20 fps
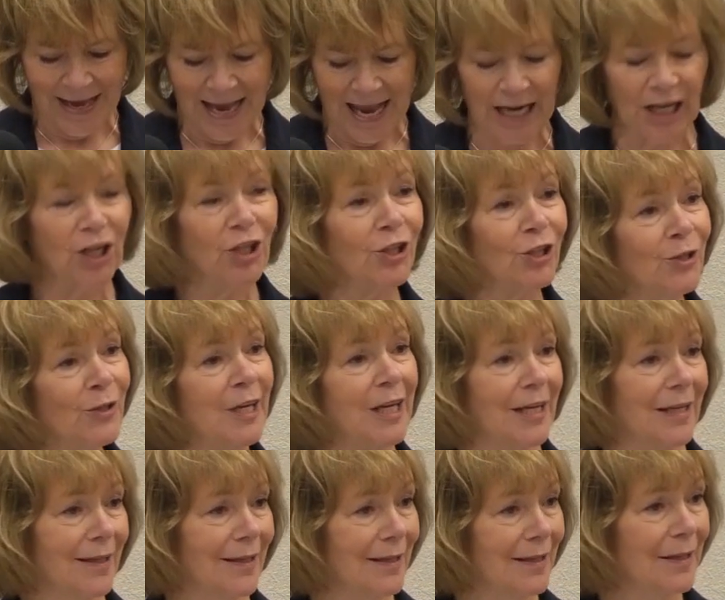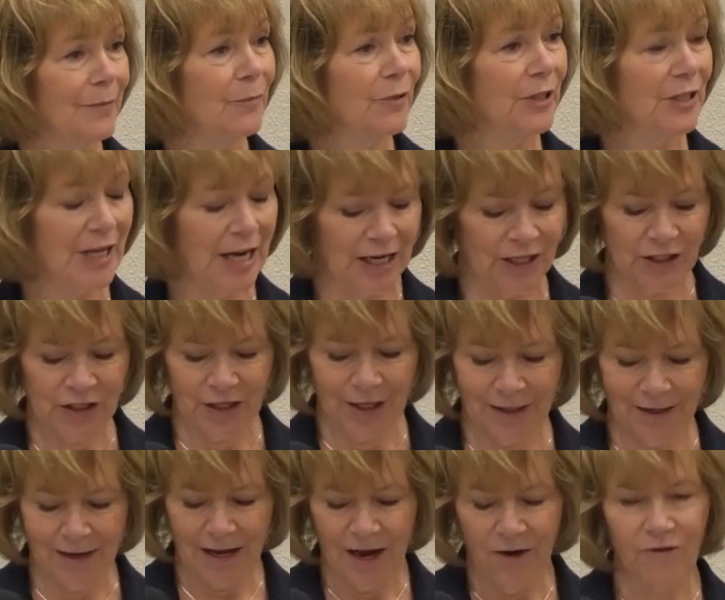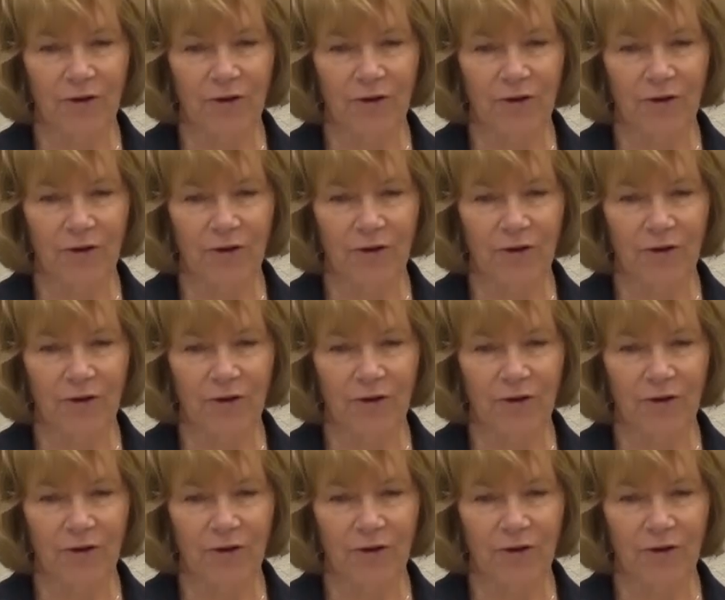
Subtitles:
including protection